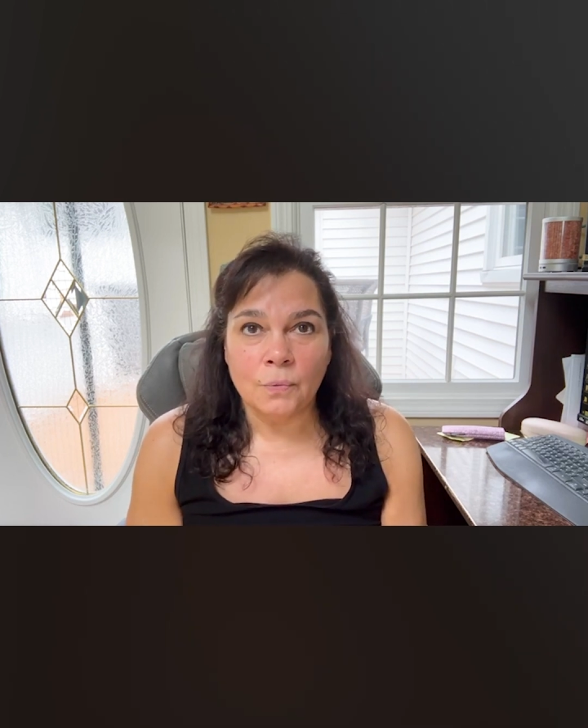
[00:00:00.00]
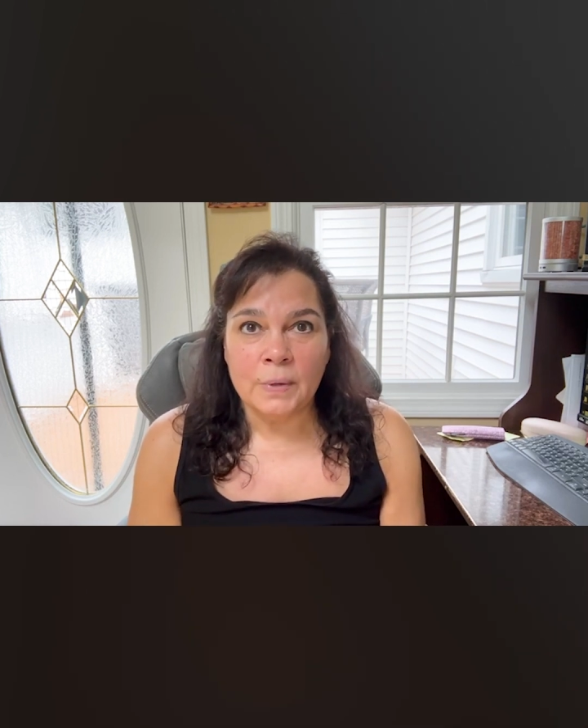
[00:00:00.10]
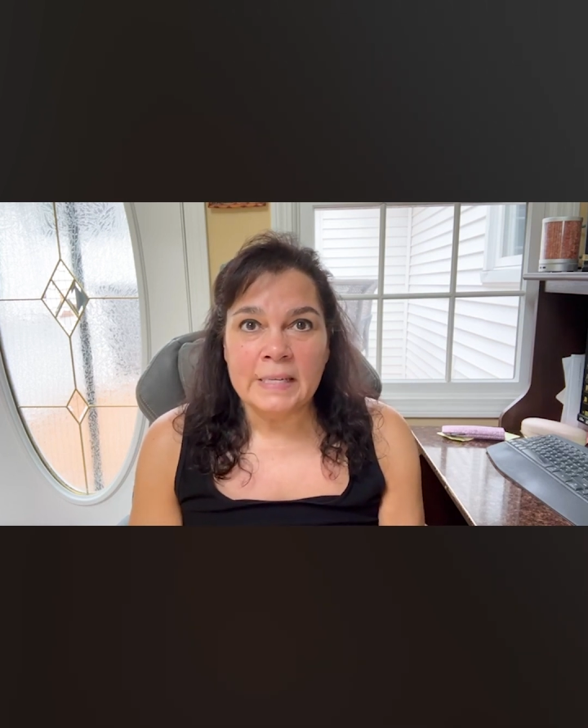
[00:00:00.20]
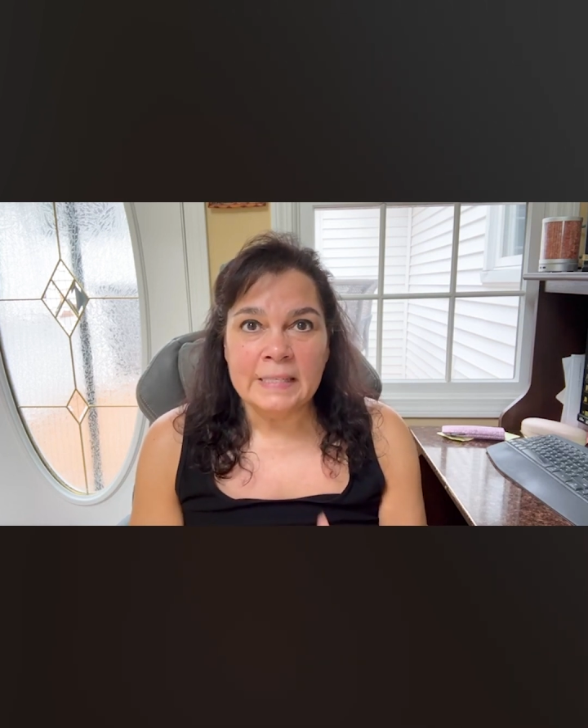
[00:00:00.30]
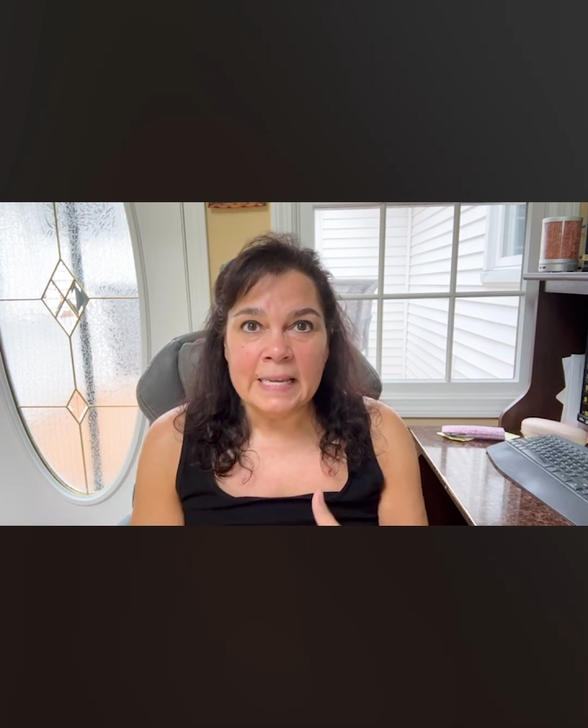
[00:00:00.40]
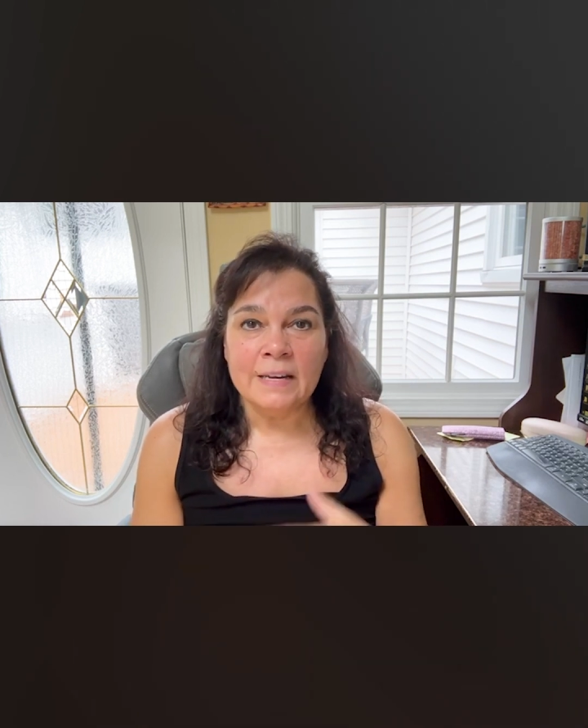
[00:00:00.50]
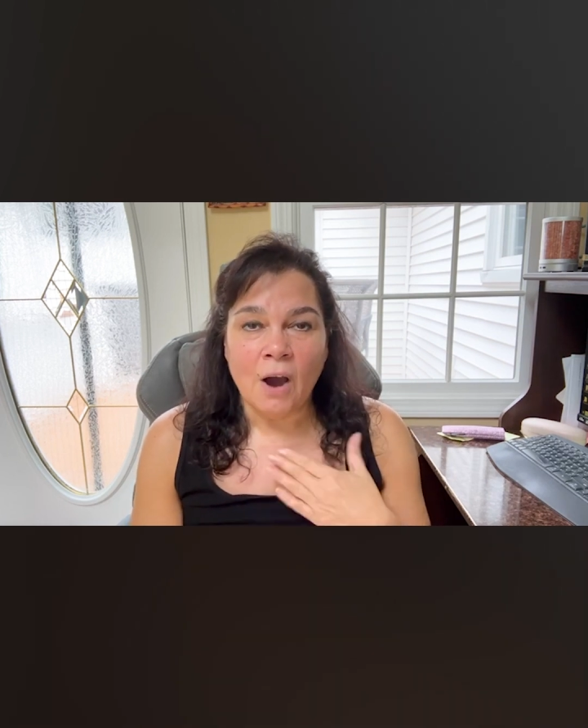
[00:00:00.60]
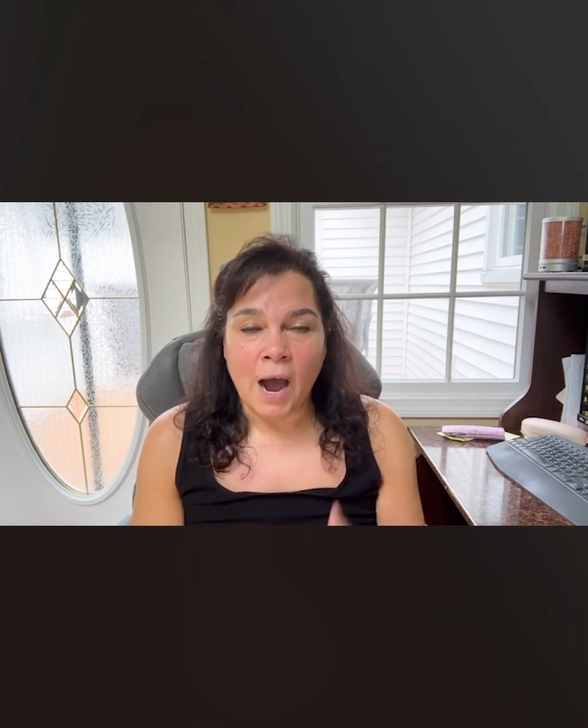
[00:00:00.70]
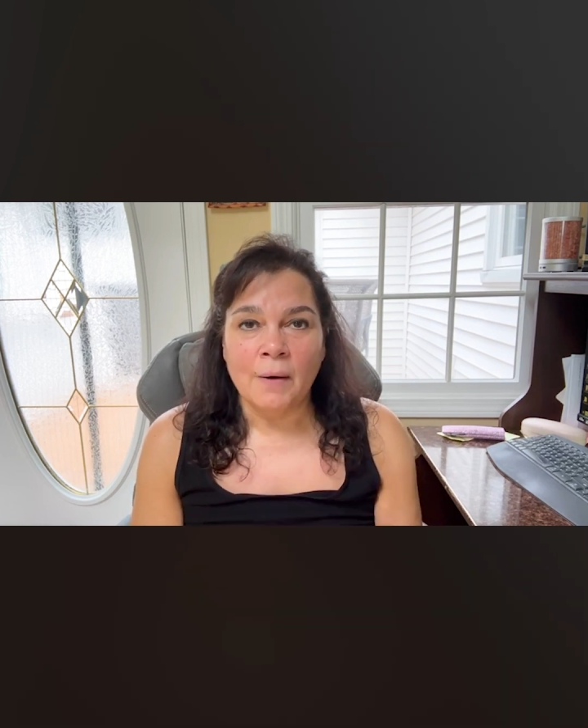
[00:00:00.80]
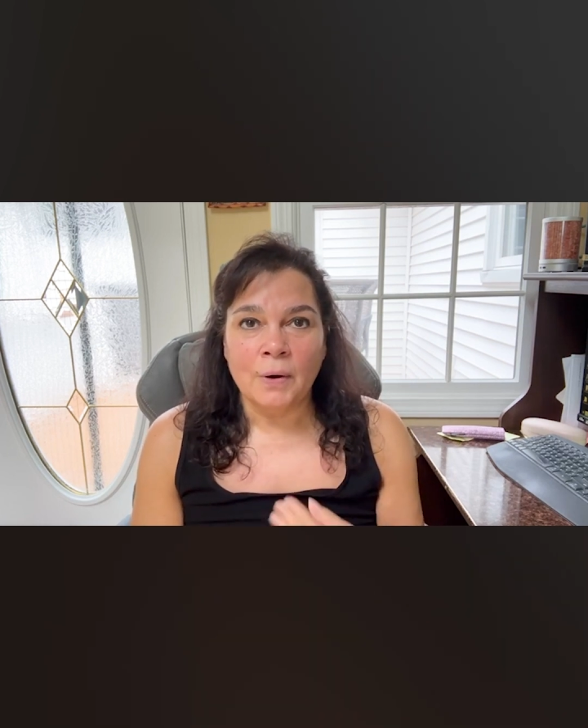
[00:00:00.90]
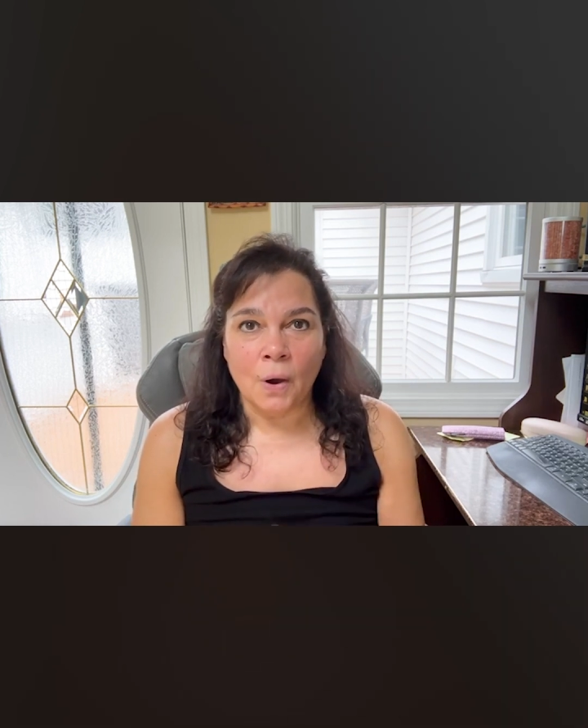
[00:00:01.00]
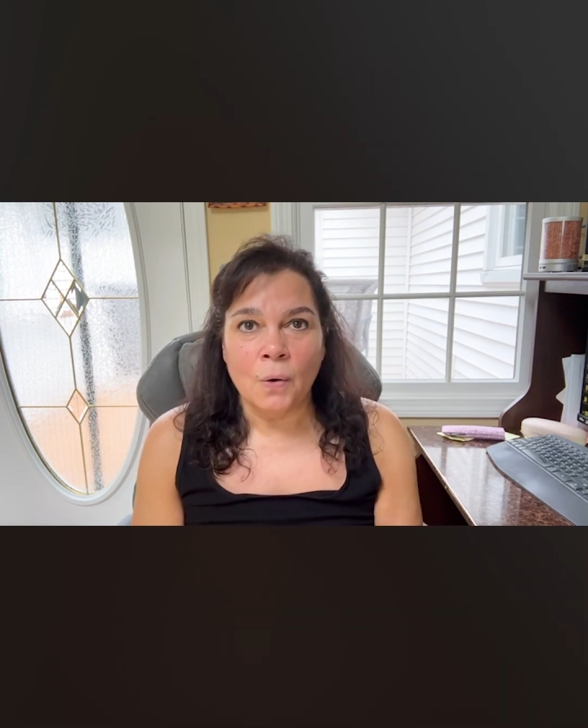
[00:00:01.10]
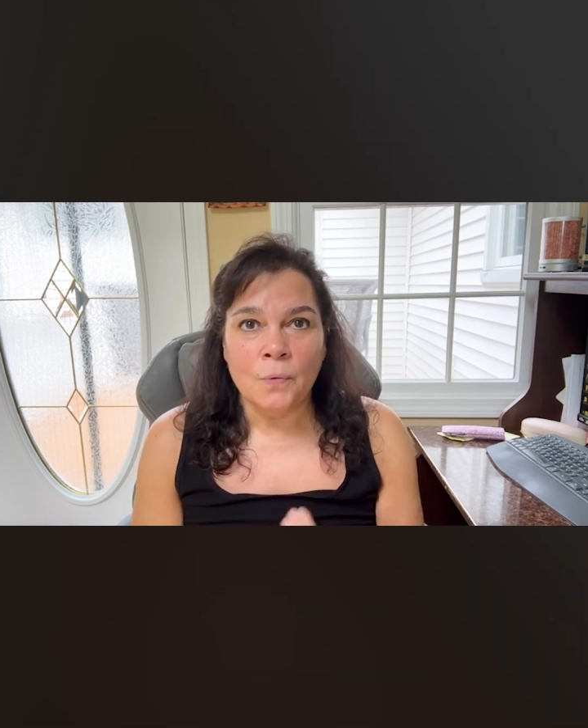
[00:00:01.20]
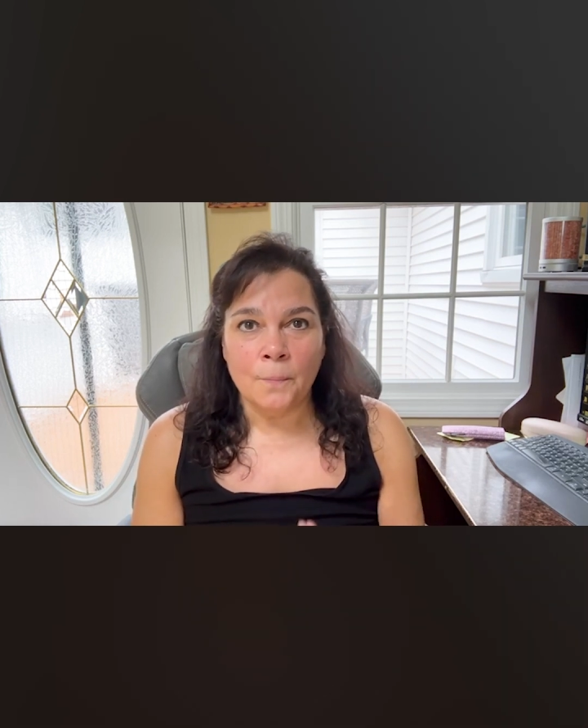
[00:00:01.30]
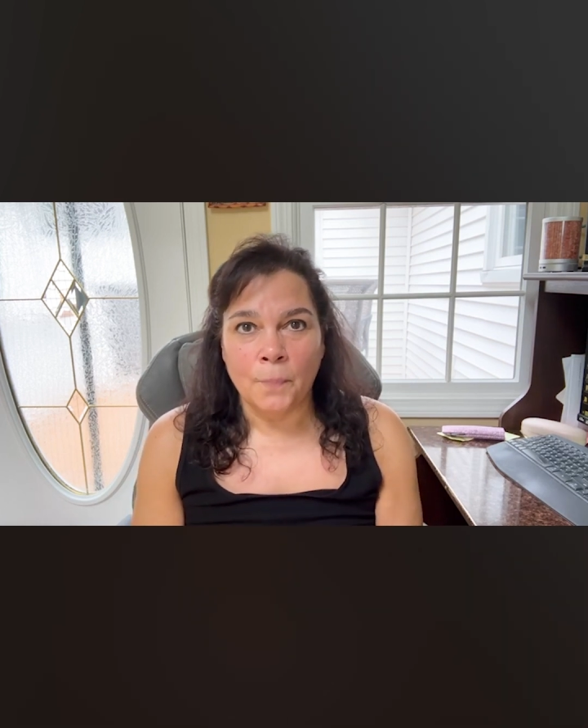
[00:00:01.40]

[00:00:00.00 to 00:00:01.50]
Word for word: We need our own